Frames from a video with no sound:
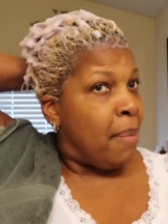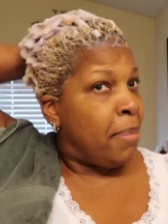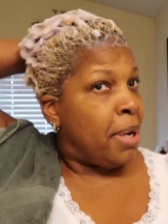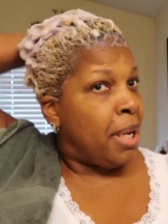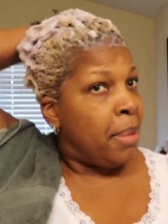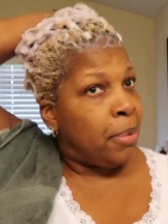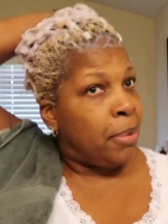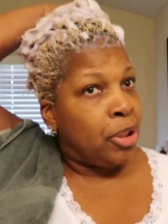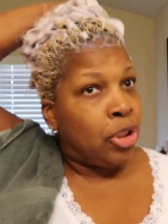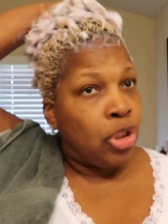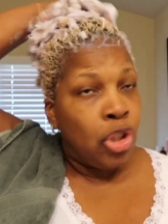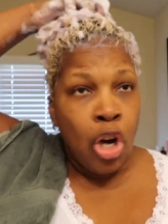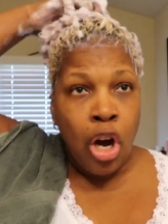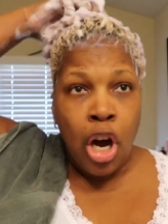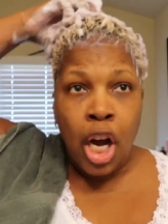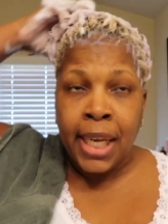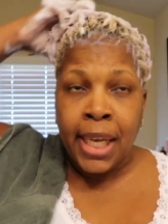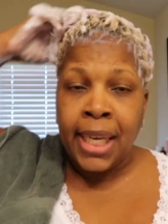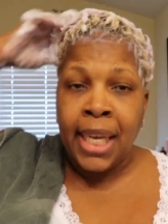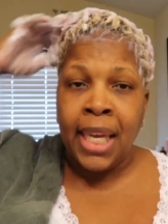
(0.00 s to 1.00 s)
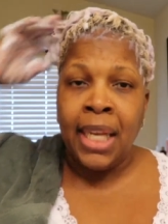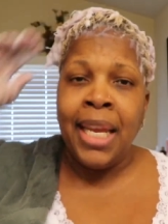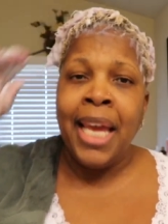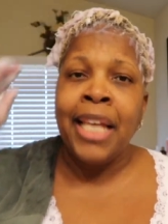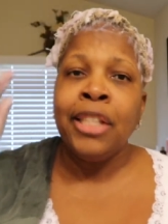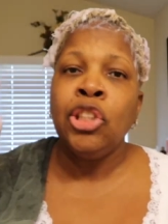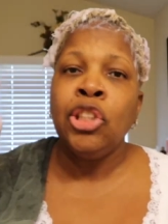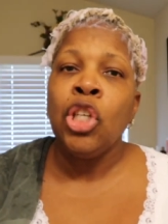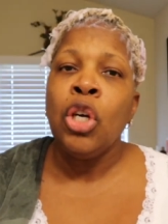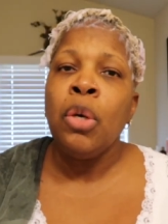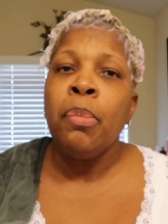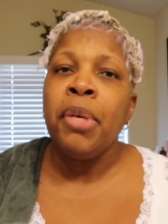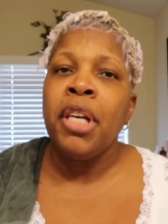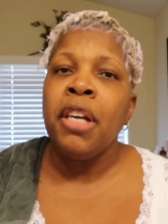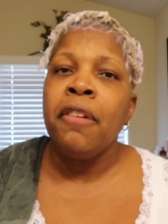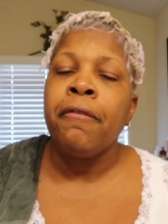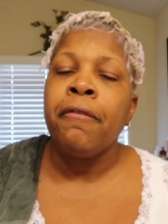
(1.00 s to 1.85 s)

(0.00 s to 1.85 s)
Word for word: people talking, and don't be